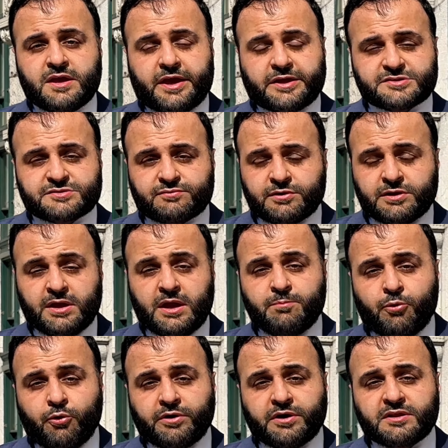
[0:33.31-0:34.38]
It's really
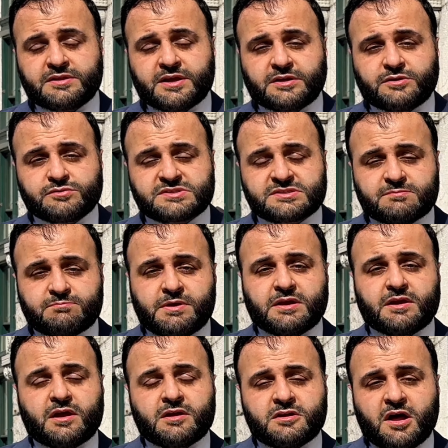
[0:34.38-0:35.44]
important that you submit
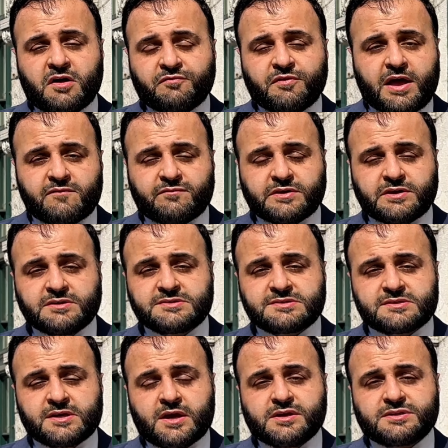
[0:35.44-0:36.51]
enough evidence